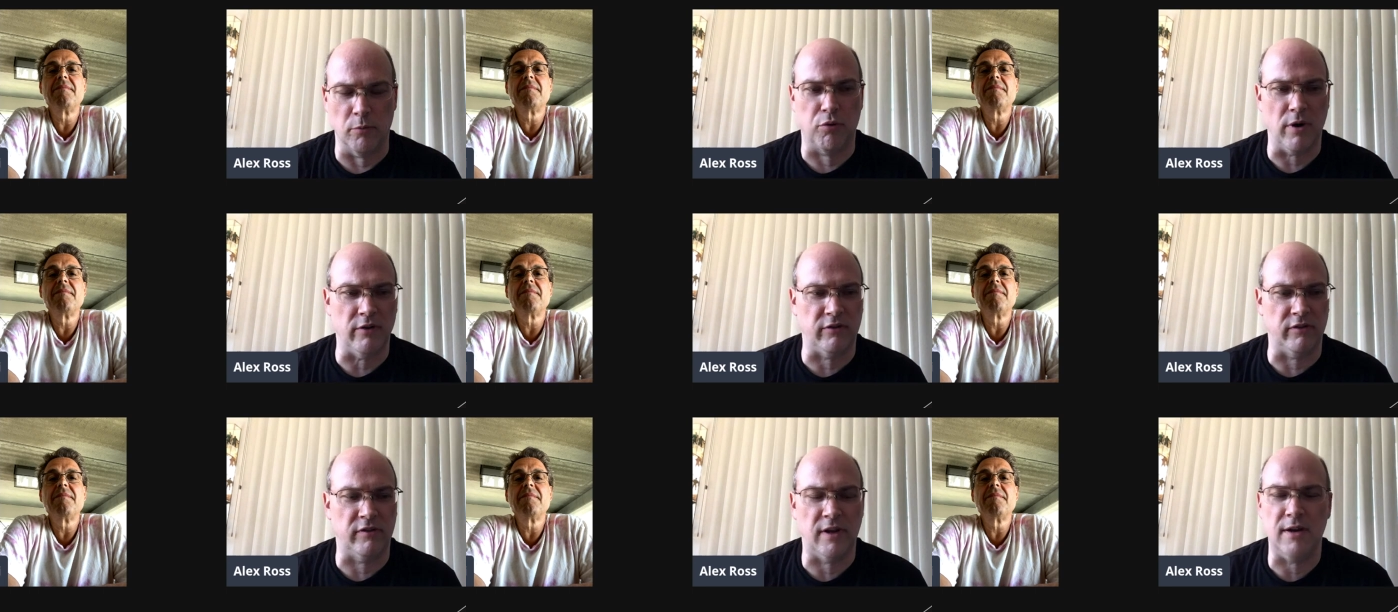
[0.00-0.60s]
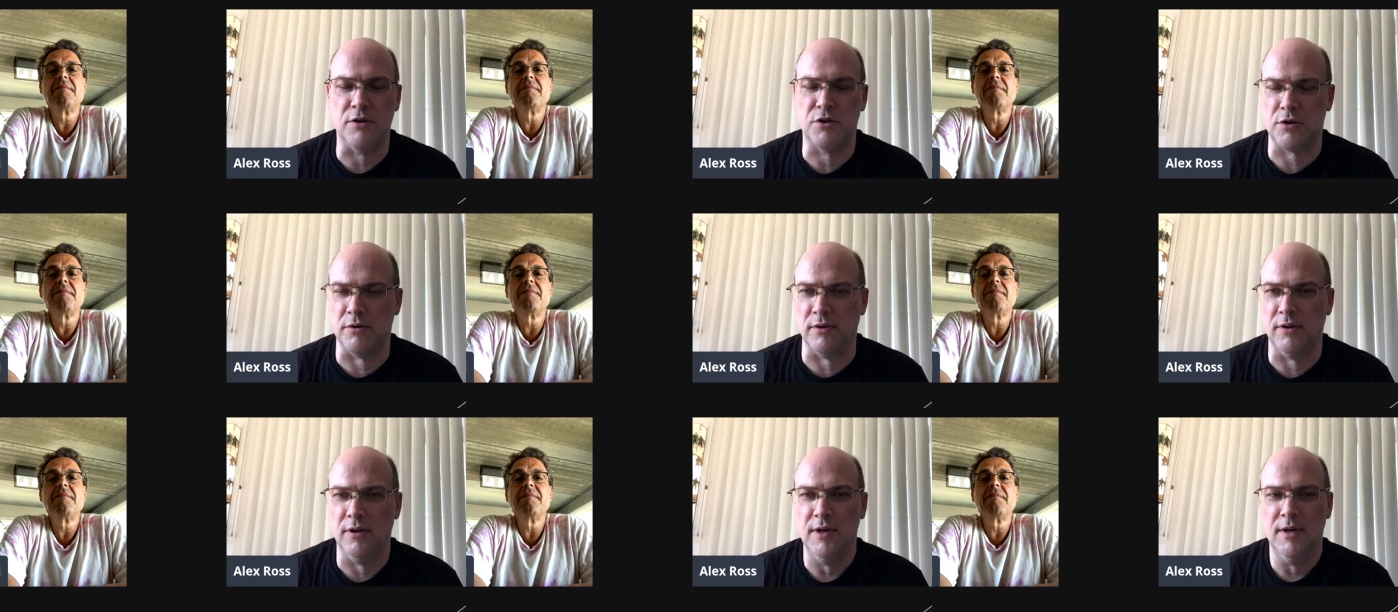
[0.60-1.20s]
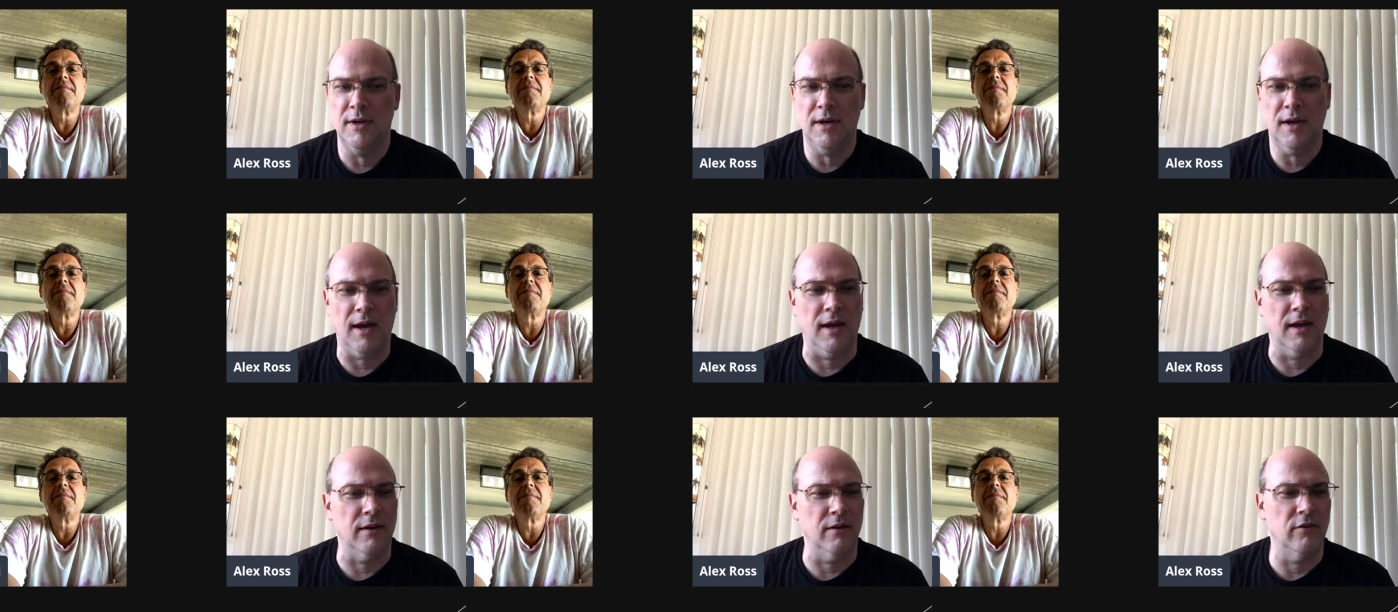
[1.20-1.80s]
Speaker 1: presentation.
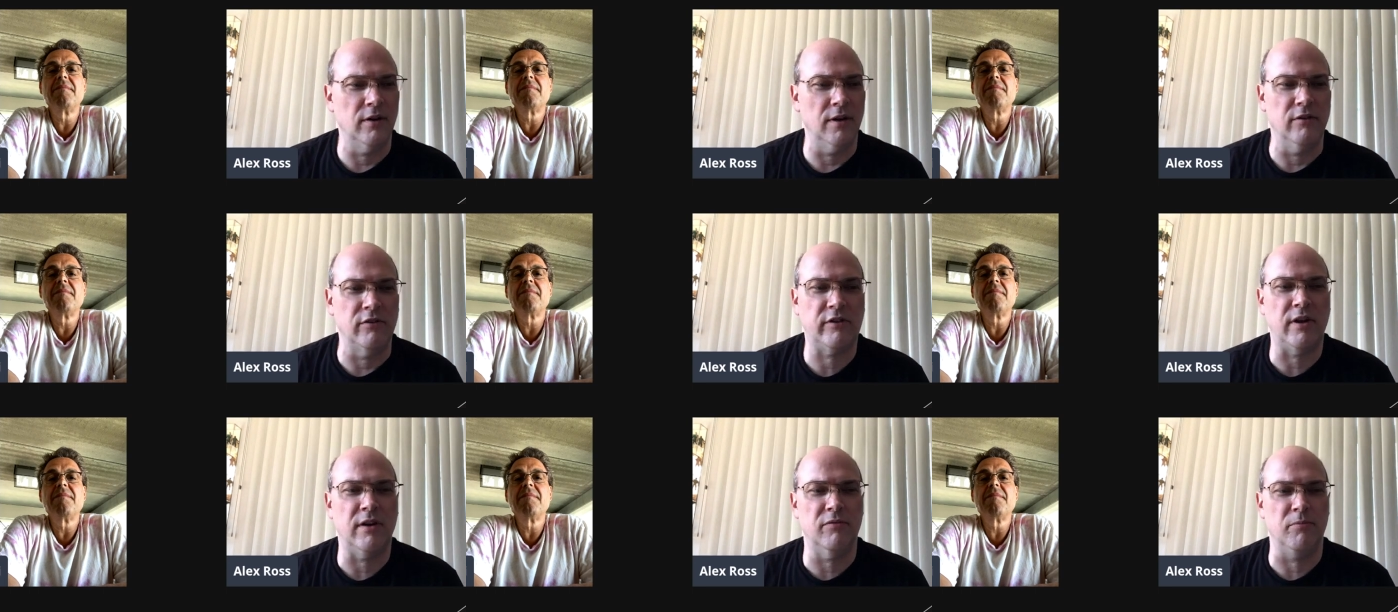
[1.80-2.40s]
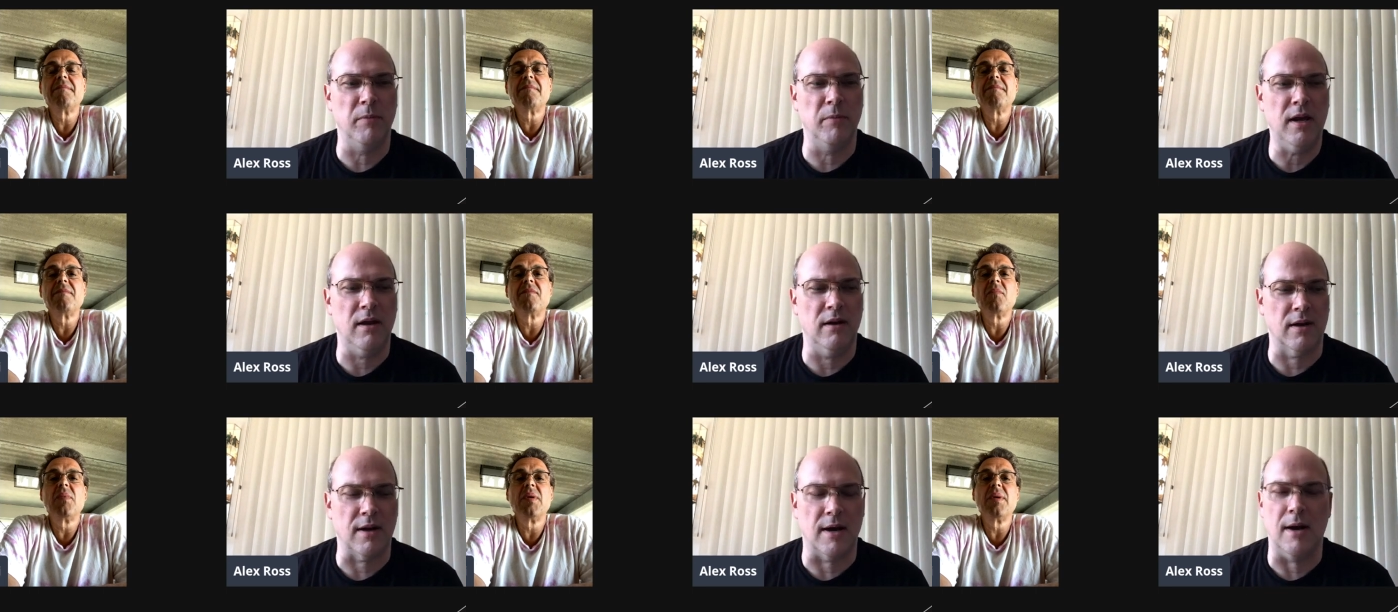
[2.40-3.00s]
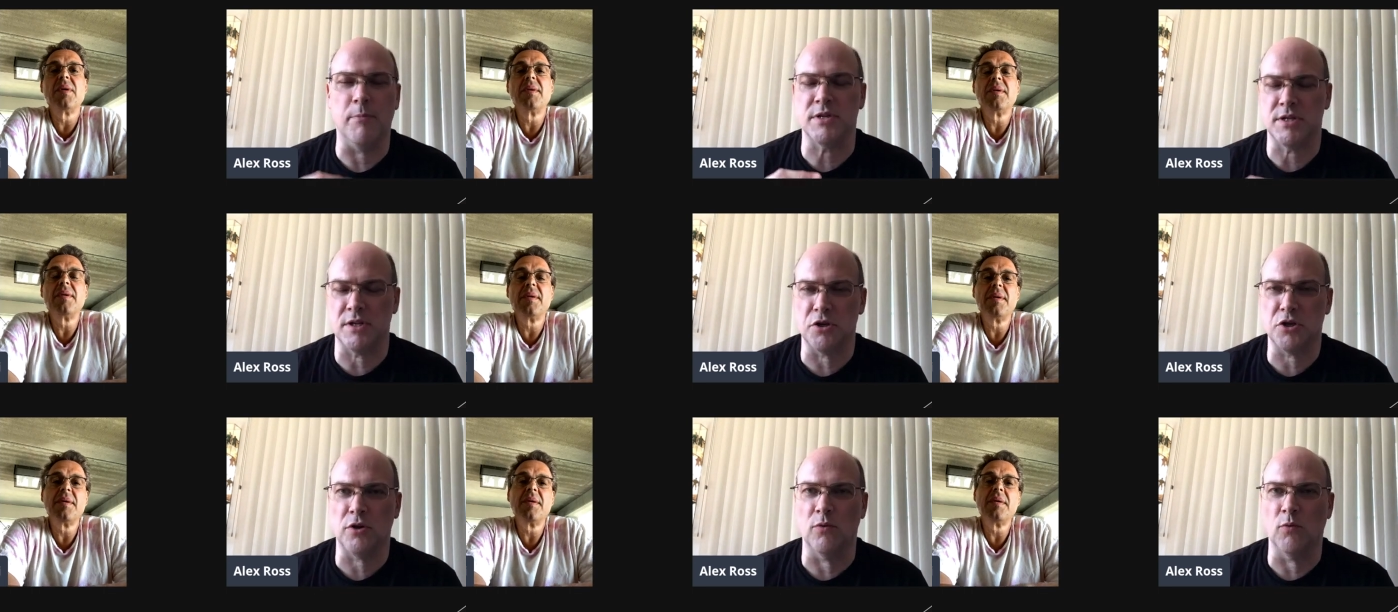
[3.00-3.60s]
And instead of making a
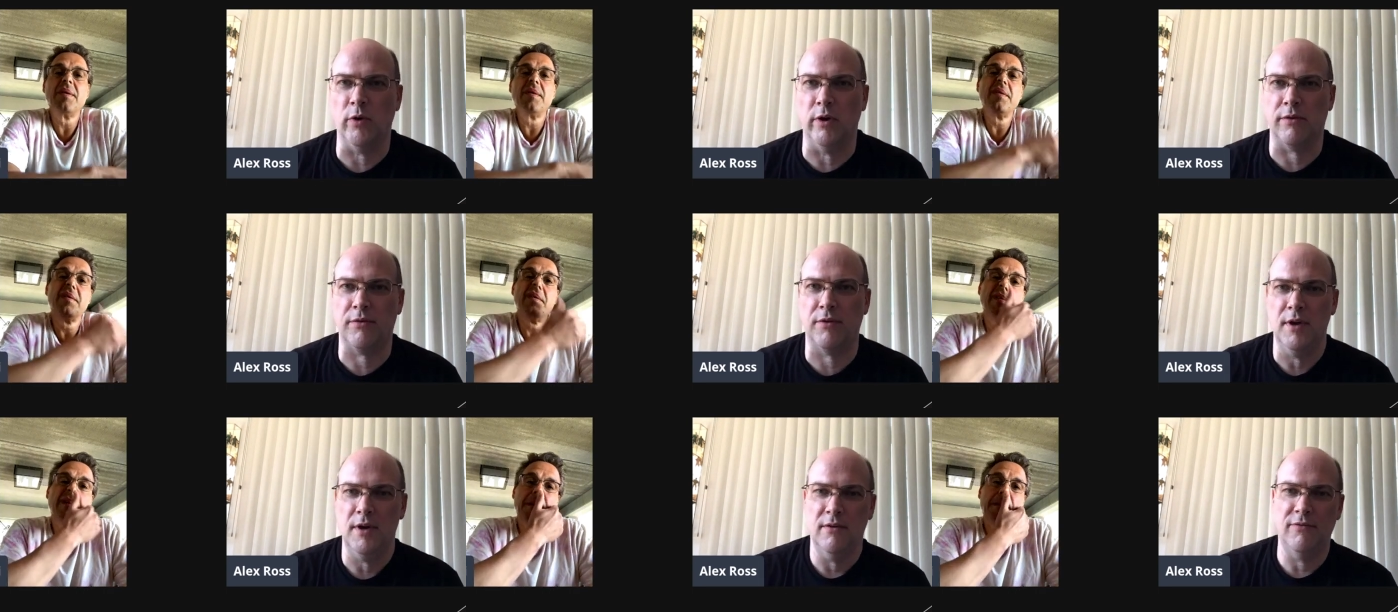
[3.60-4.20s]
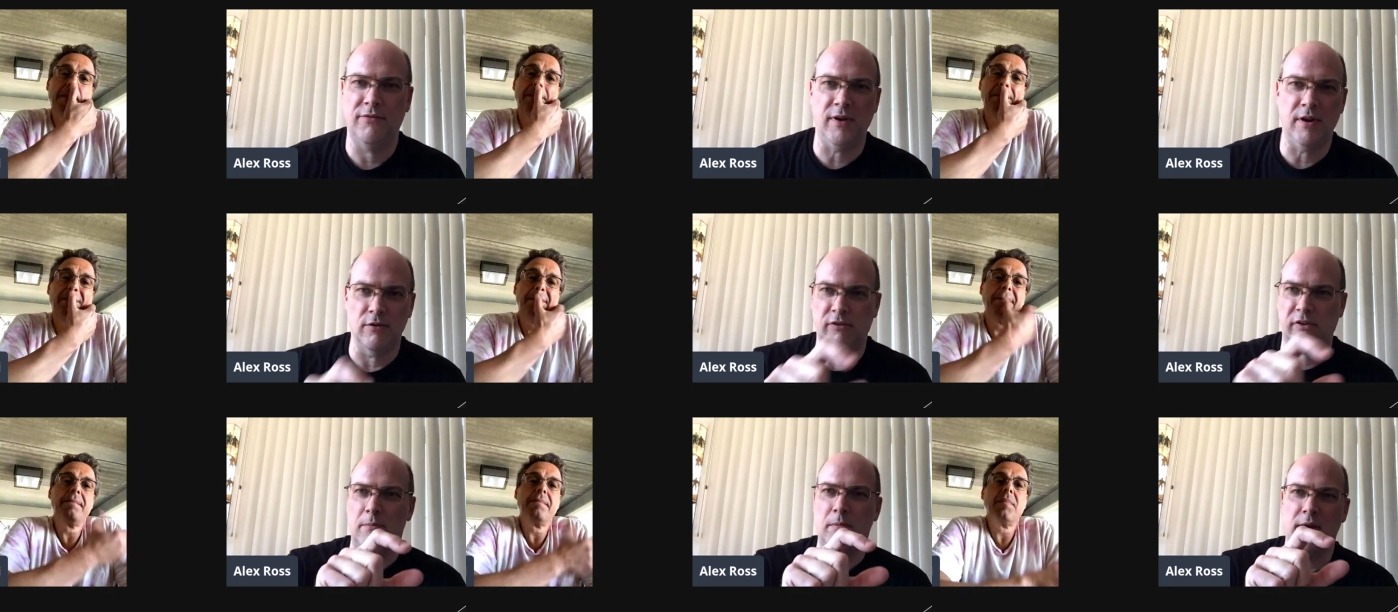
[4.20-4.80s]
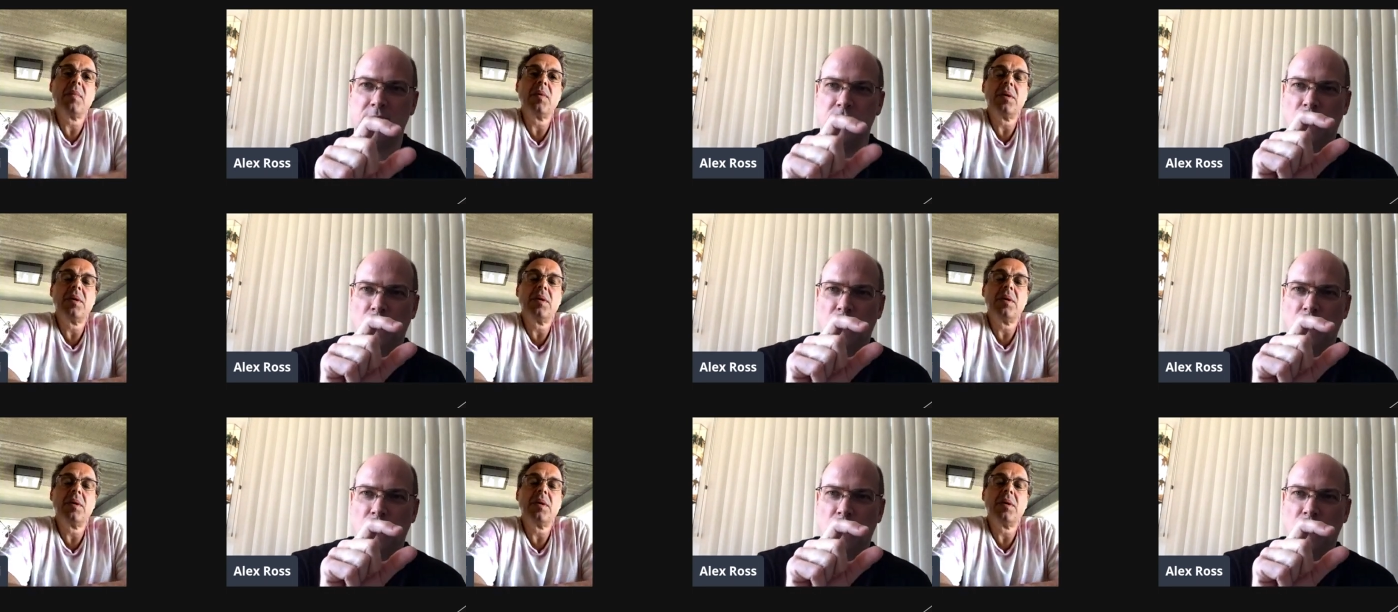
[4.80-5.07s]
composition with figures I might